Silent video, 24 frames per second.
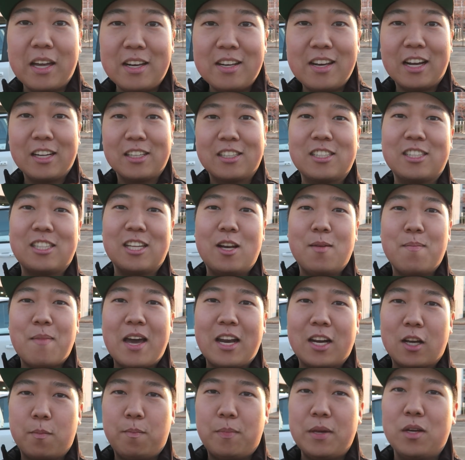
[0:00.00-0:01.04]
Get nice
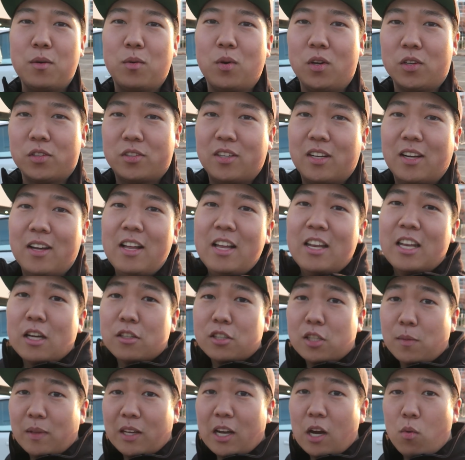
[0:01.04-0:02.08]
cinematic B-roll. So
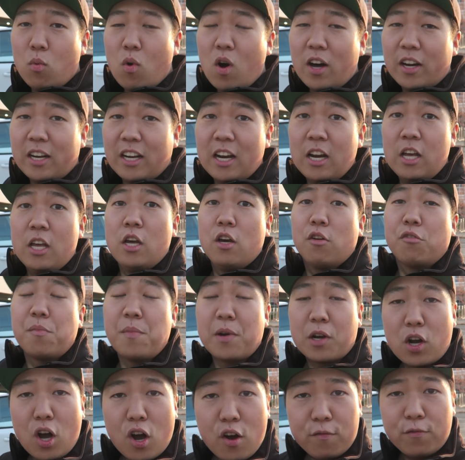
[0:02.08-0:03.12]
that's something I wanted.
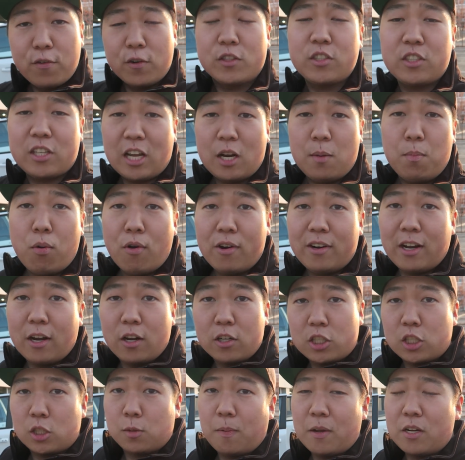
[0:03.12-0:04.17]
From a comfort standpoint,
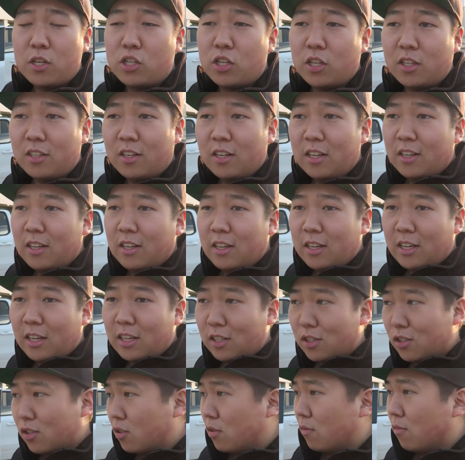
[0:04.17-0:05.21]
air suspension
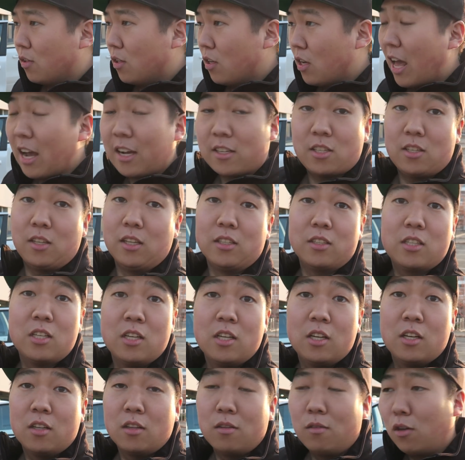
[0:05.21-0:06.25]
is excellent.
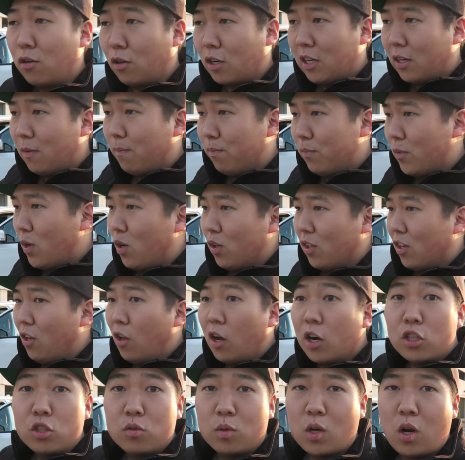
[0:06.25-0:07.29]
look at all the
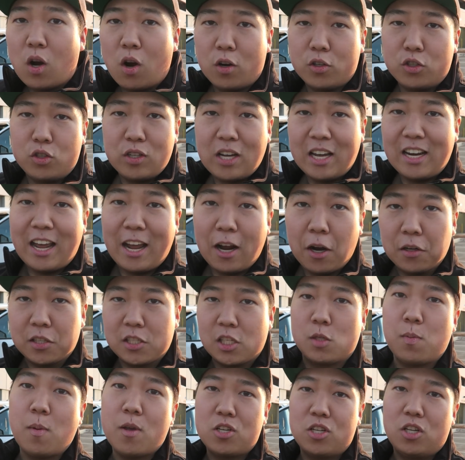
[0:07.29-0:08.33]
luxury cars. You get air
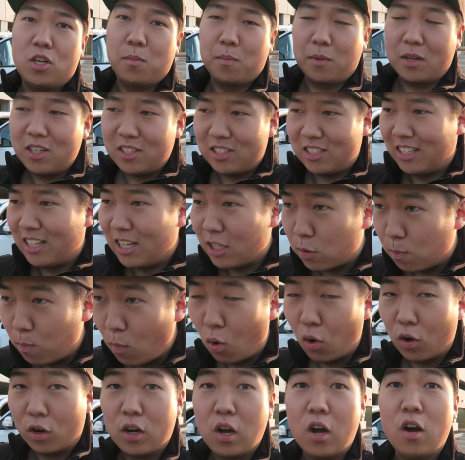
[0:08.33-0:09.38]
suspension in them because it is
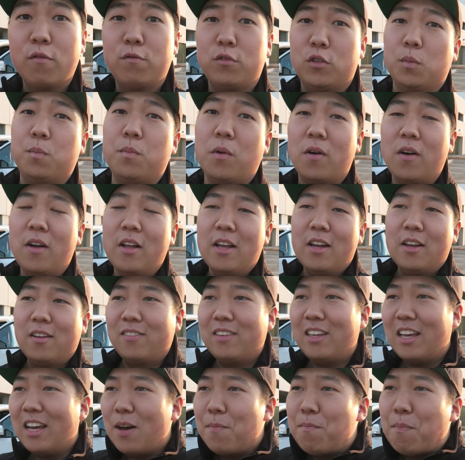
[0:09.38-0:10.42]
more comfortable.
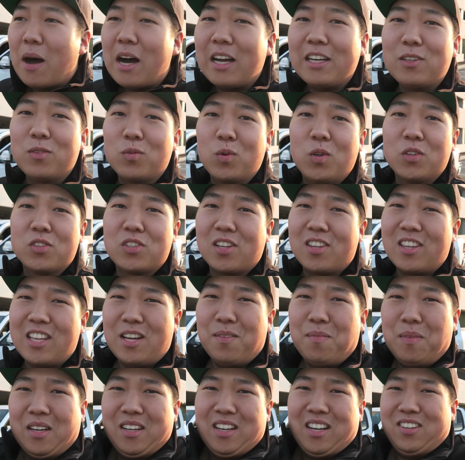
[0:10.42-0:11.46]
Yeah, body roll is a
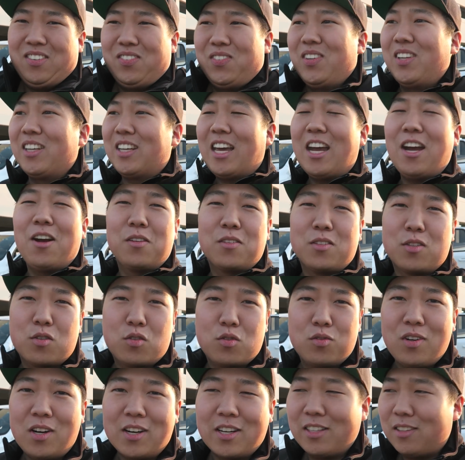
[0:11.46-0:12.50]
thing, but I don't really care. It's a
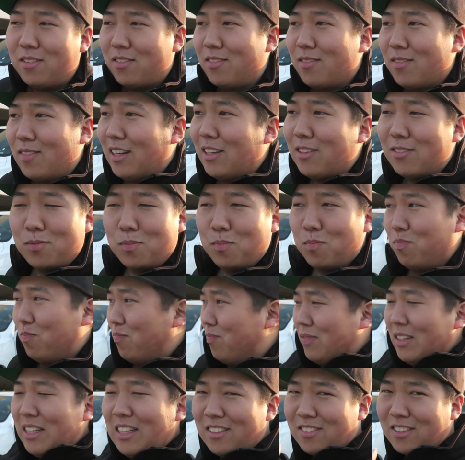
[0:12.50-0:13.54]
truck. It's
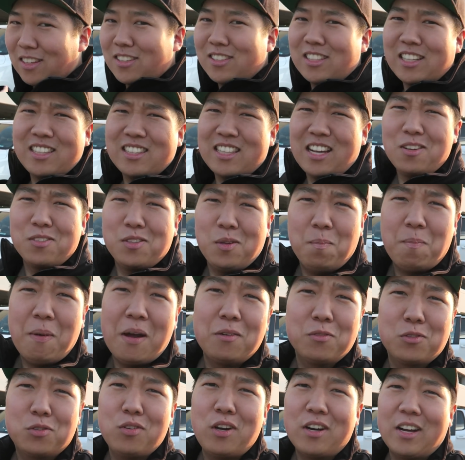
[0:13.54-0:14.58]
like
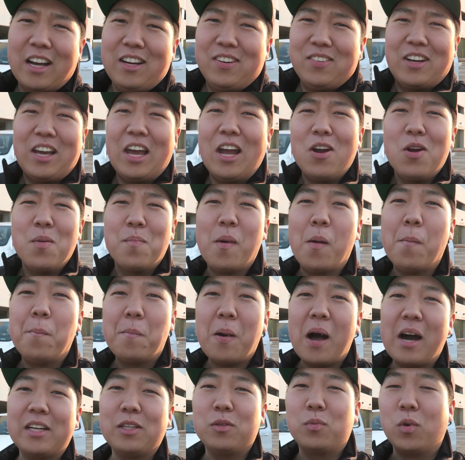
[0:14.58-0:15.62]
6,000-pound truck. I don't care
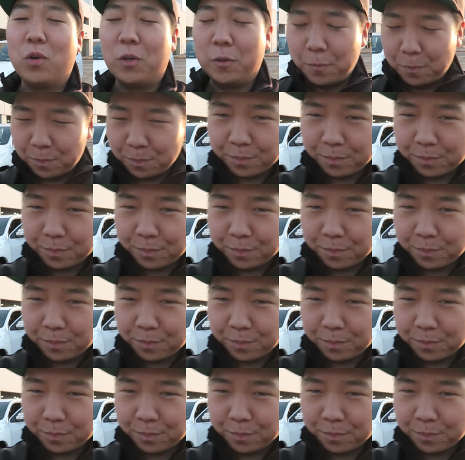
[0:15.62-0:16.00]
about body roll.